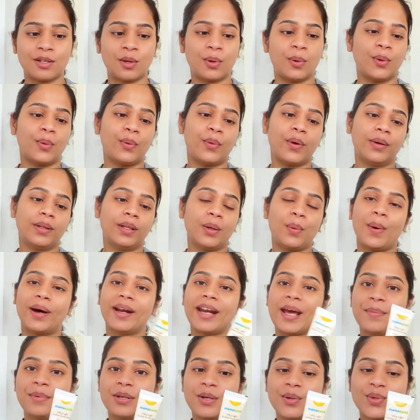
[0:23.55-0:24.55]
So the
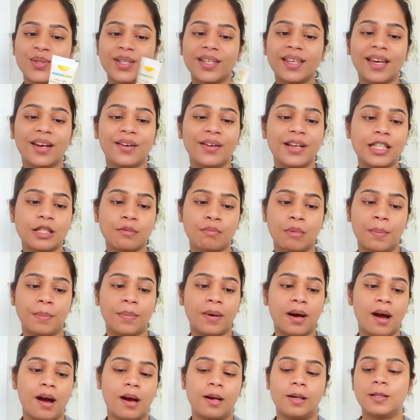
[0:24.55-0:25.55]
one I'm using here is
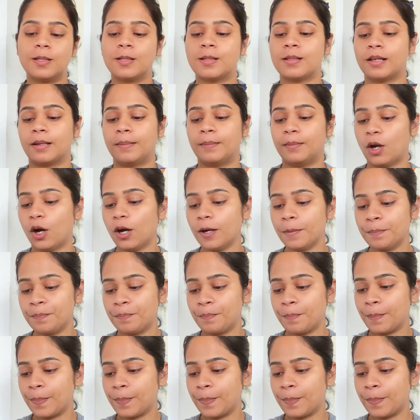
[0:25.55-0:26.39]
Mama Earth sunblock.